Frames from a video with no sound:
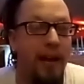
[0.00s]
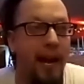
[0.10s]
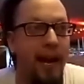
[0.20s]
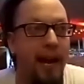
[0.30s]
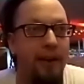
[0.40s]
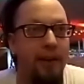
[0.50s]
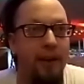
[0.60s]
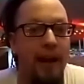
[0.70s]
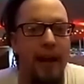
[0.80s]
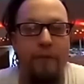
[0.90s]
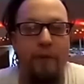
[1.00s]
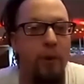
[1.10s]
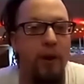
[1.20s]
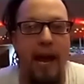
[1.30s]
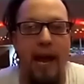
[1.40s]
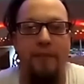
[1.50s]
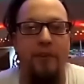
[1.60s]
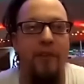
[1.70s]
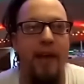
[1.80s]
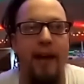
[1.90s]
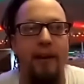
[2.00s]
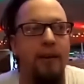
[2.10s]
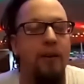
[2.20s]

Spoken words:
And everyone after that